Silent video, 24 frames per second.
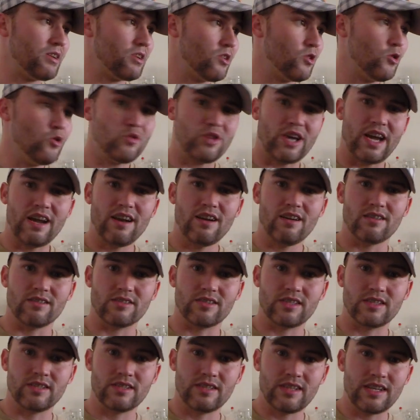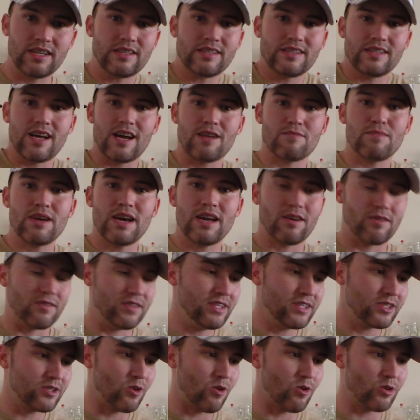Who cares? That does not matter.
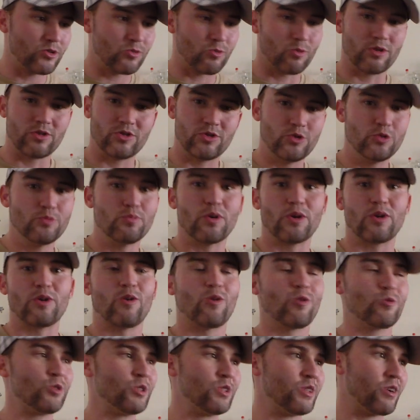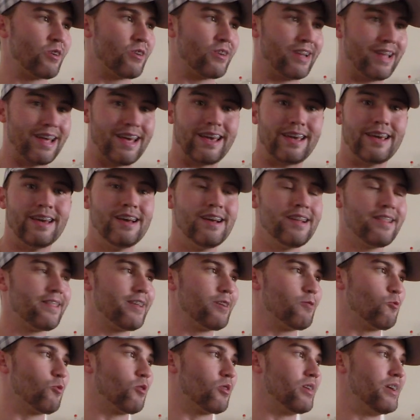These cars were supercars in their day.
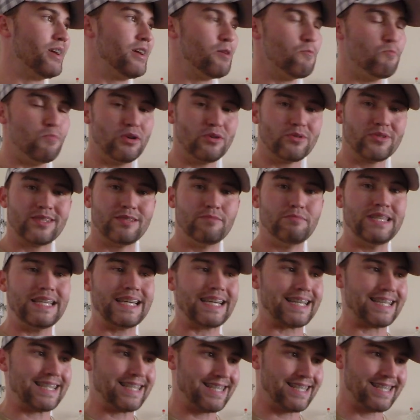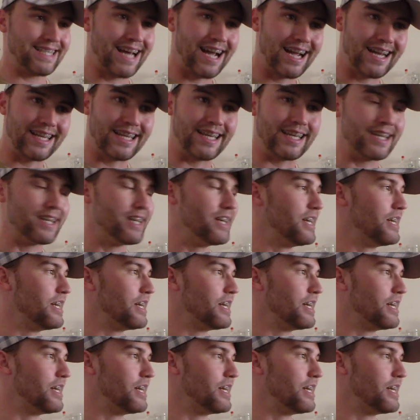They were built to be exciting.